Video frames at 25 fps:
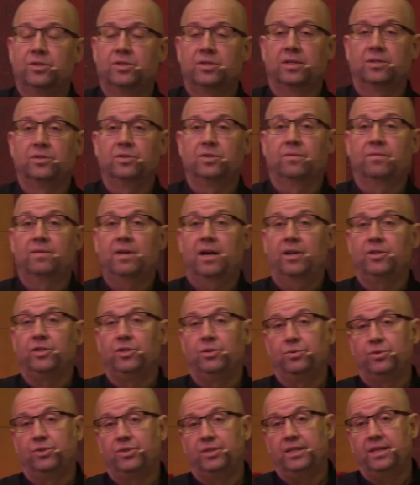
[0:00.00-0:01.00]
the sons of God.
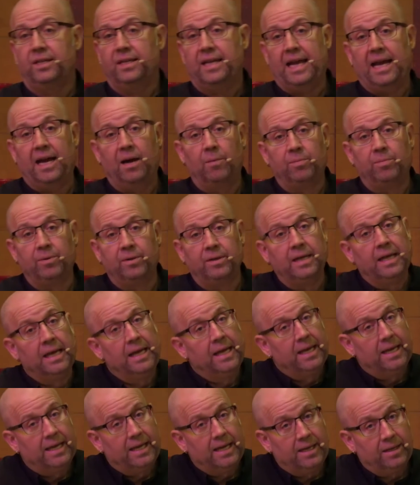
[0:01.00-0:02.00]
You see it happen
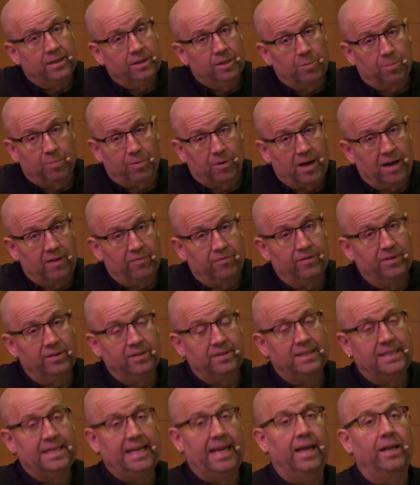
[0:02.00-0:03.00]
in the
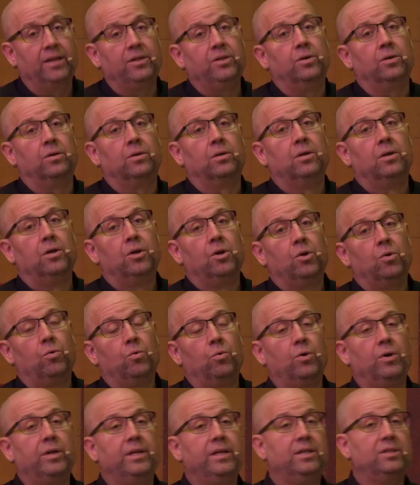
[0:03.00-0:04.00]
prophet Daniel,
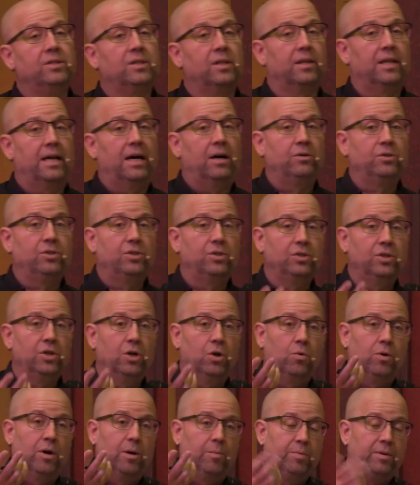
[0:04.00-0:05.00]
where he's allowed to
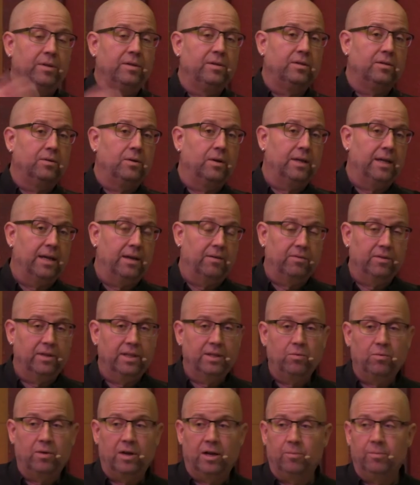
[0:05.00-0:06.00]
go up into a
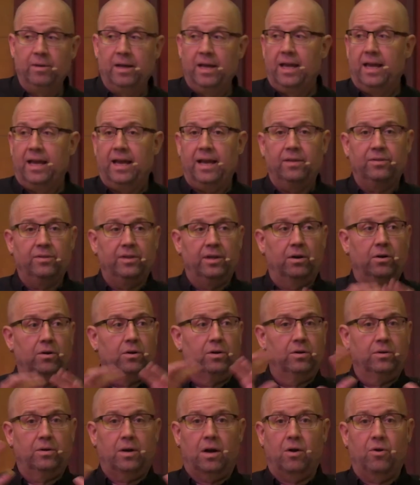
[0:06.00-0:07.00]
heavenly realm, and
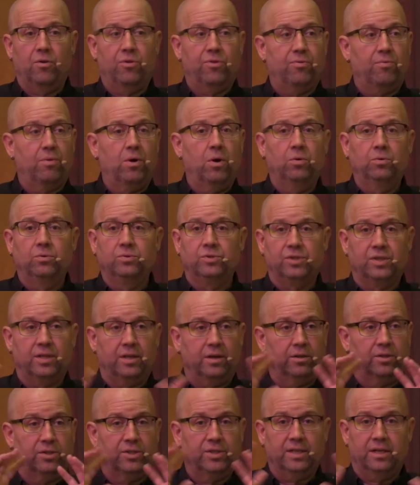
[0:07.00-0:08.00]
there are thrones that
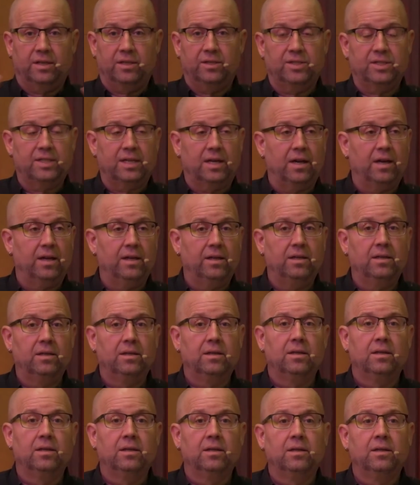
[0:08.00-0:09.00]
are set aside,
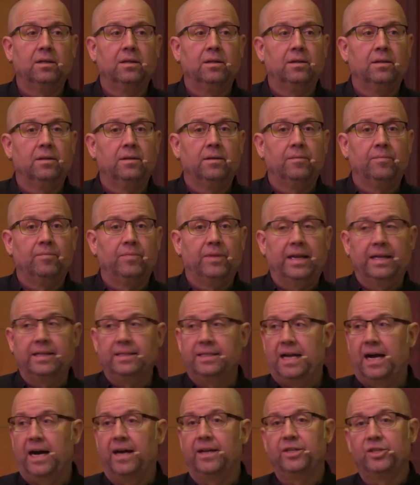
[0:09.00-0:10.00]

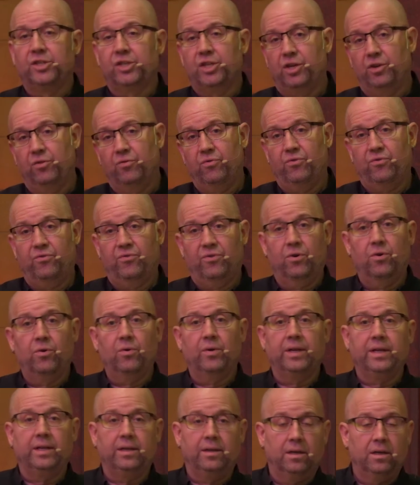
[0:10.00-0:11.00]
and God is
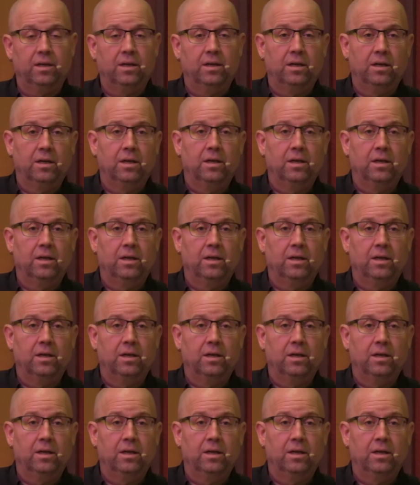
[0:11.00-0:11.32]
conferring.